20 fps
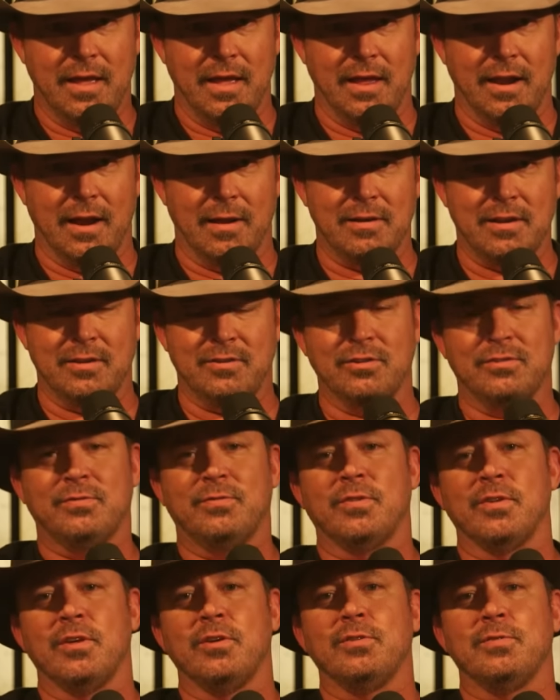And I,
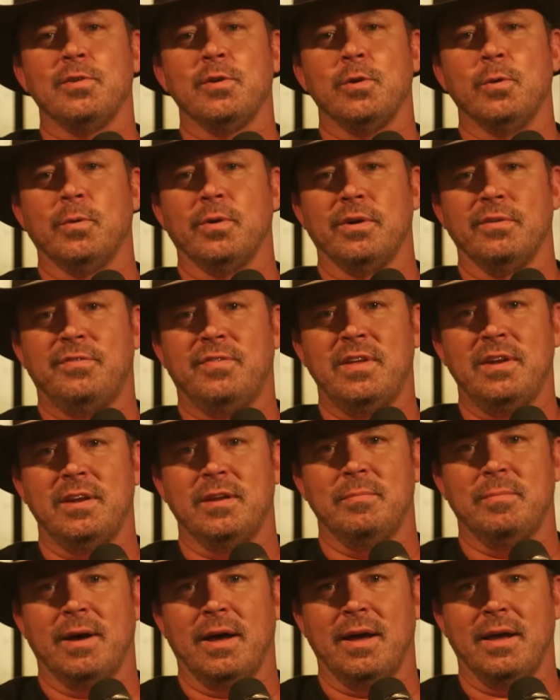just for those of you who were
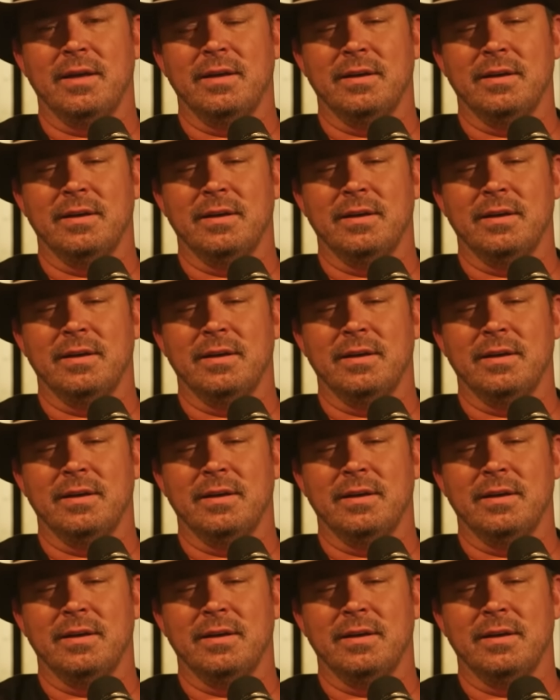offended by